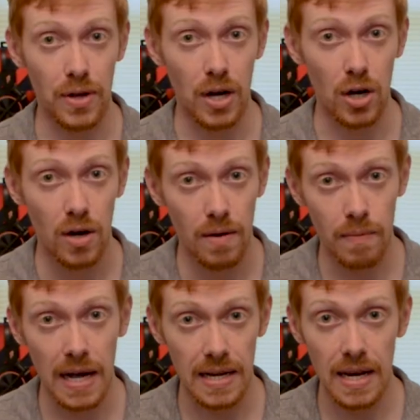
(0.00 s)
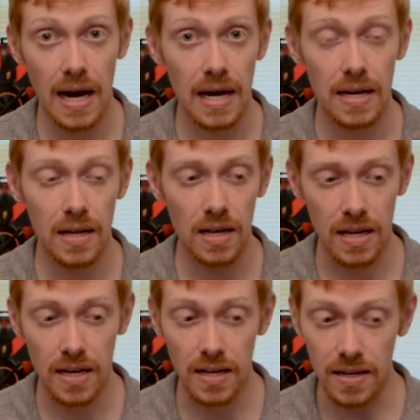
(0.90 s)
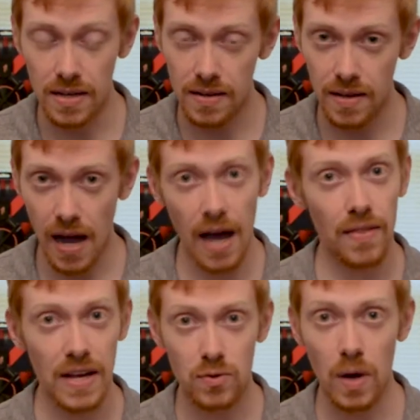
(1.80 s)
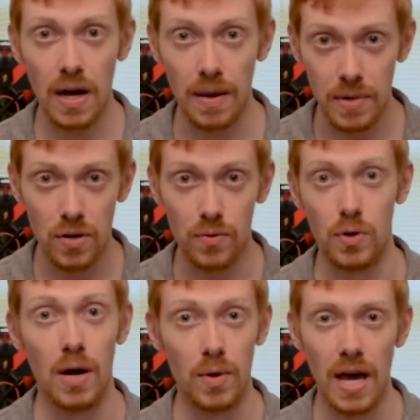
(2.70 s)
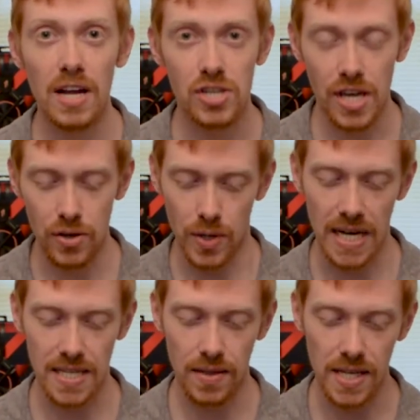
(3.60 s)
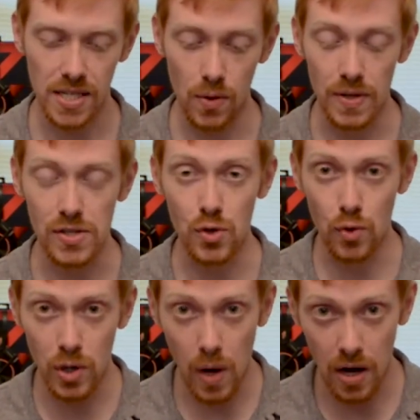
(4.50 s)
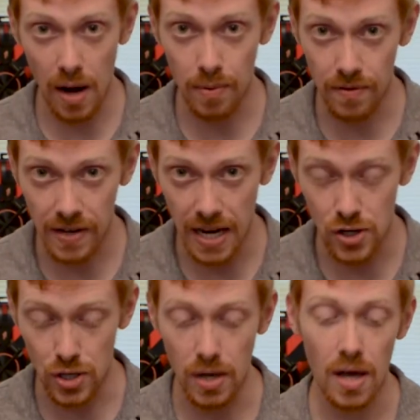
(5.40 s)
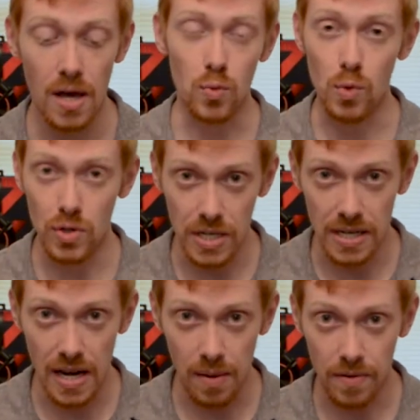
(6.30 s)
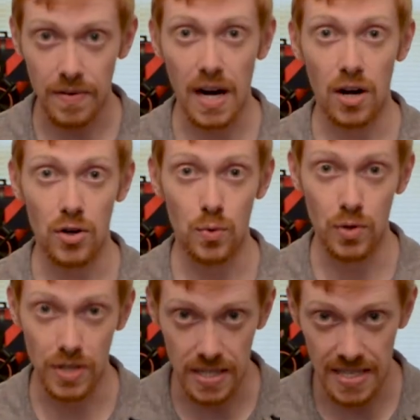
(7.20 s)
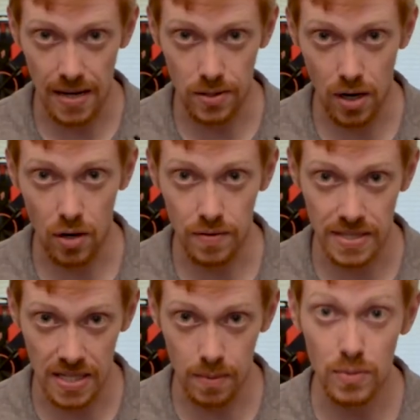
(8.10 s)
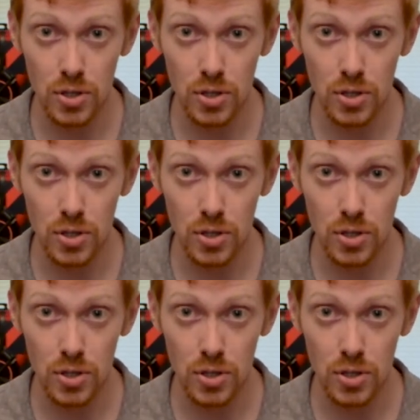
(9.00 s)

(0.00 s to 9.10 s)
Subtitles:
there might not, and that's why I'm here for. I want to educate you guys on this. So these do require amplification. You will need an amplifier, you will need a sound card of some